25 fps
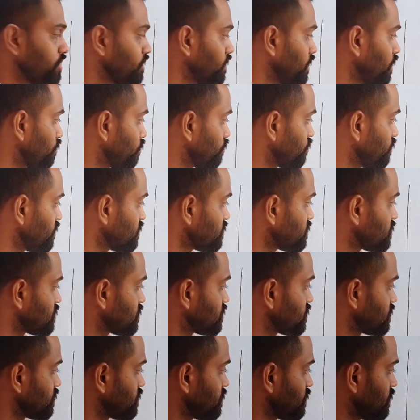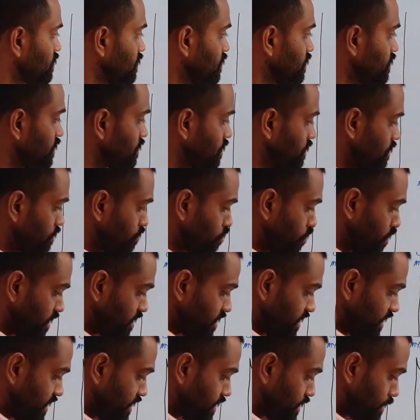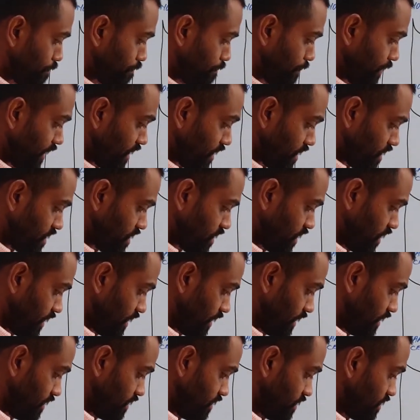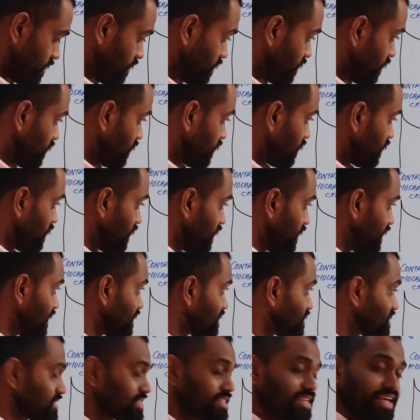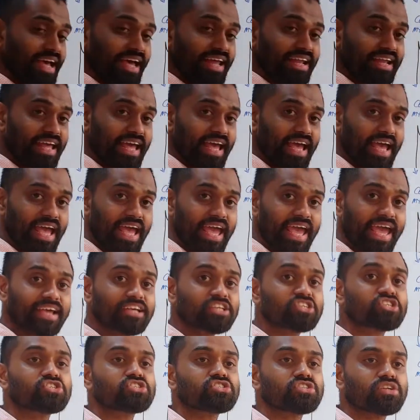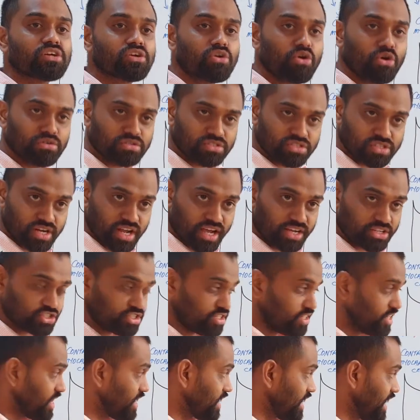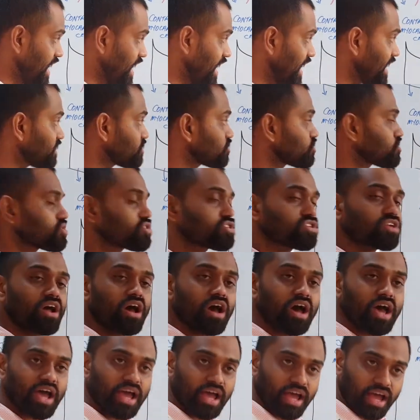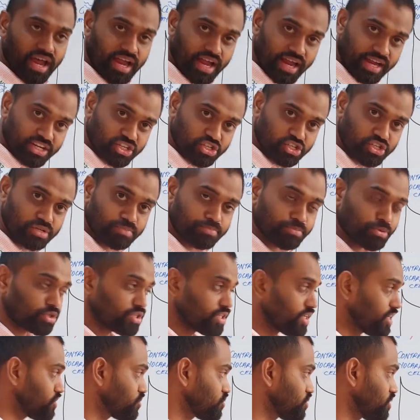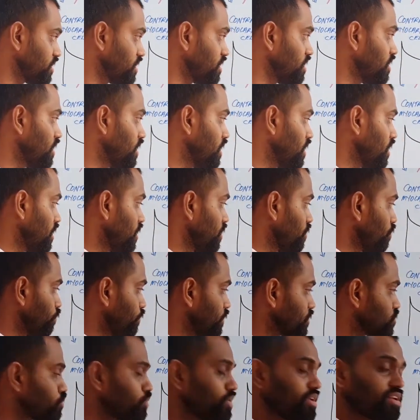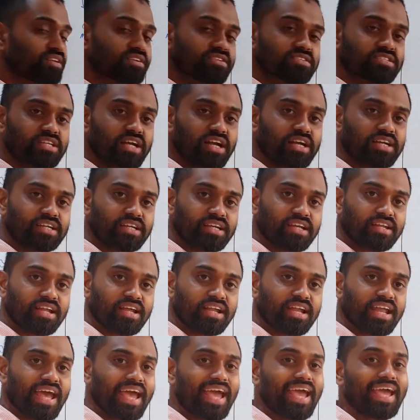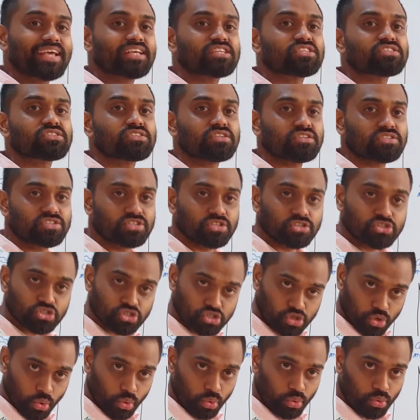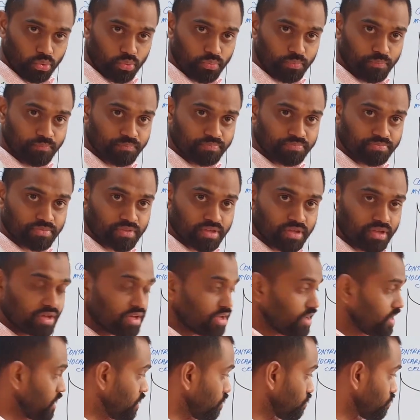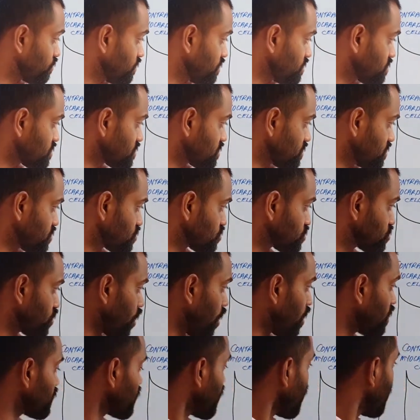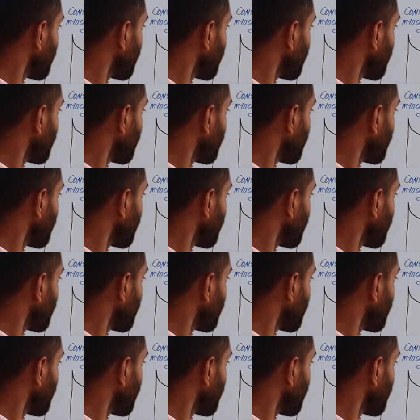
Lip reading: Now this one in the pink color is an extra contraction, an extra action potential, which will result in an extra systole. Now this is not